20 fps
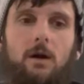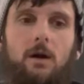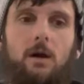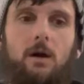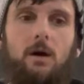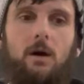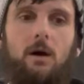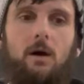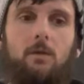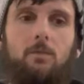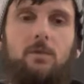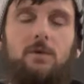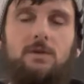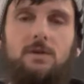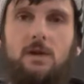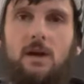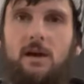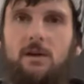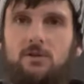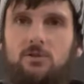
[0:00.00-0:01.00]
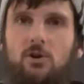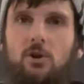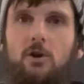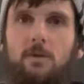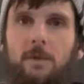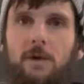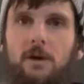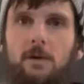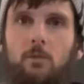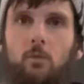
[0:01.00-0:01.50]
but kind of talk
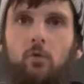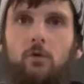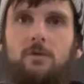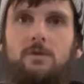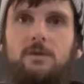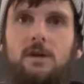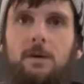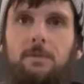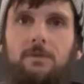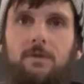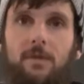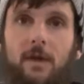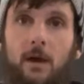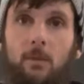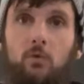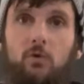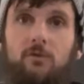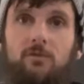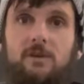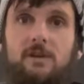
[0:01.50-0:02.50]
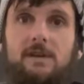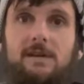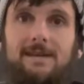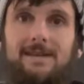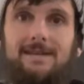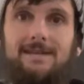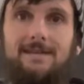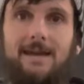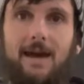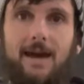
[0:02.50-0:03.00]
about it more in depth. And that movie
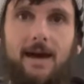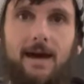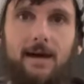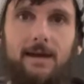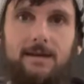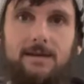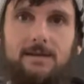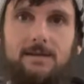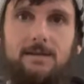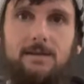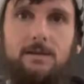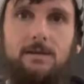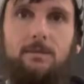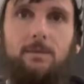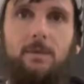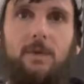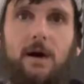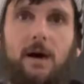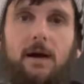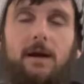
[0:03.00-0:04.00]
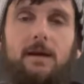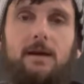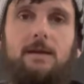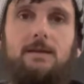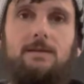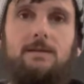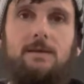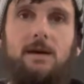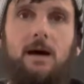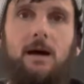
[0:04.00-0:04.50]
is X by
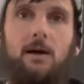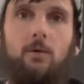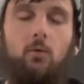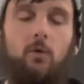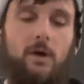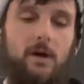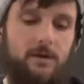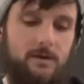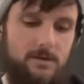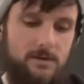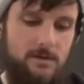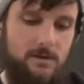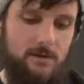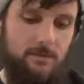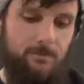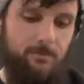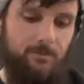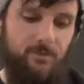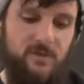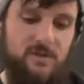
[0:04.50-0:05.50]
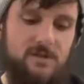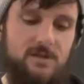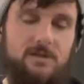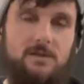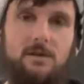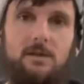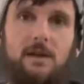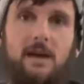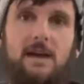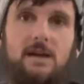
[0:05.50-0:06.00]
Ty West. This is
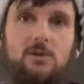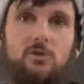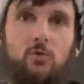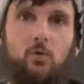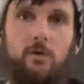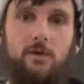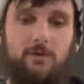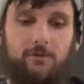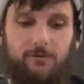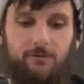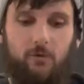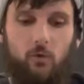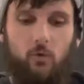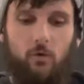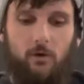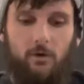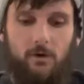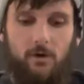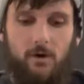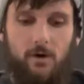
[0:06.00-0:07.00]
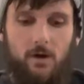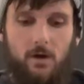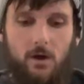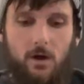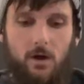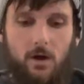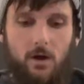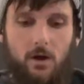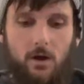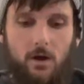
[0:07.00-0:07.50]
an A24
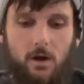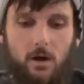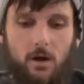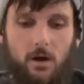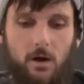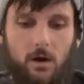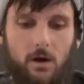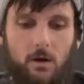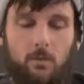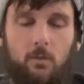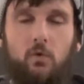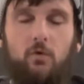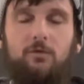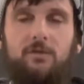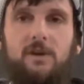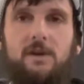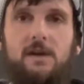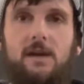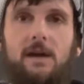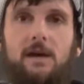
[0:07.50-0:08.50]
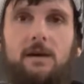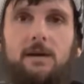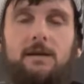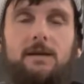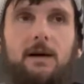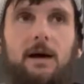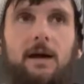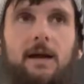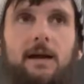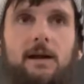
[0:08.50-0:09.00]
movie, and
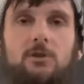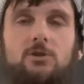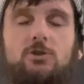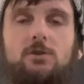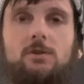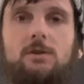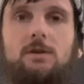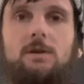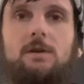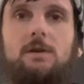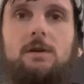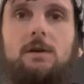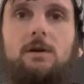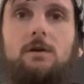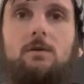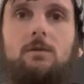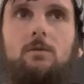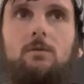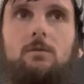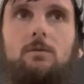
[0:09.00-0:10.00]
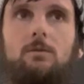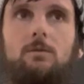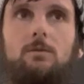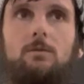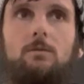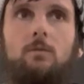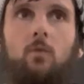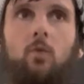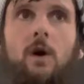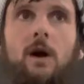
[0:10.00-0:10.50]
I actually
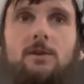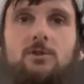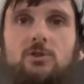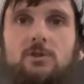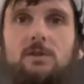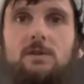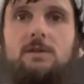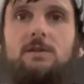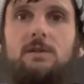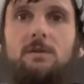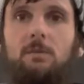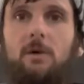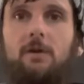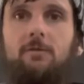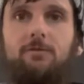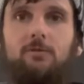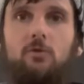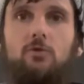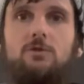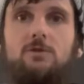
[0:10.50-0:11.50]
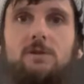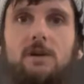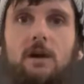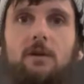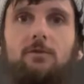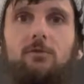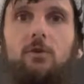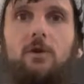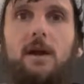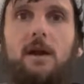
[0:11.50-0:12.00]
watched this in my first
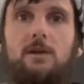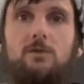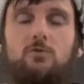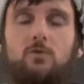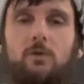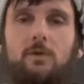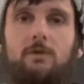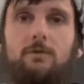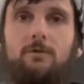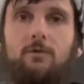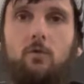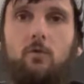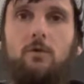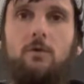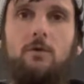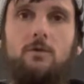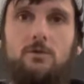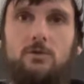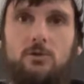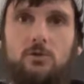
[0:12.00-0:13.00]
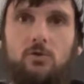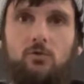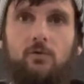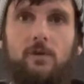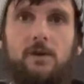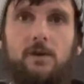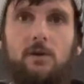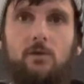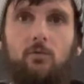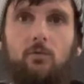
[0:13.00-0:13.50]
ever A24
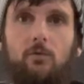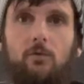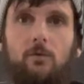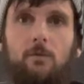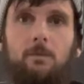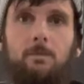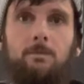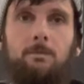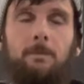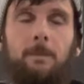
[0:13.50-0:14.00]
screening room.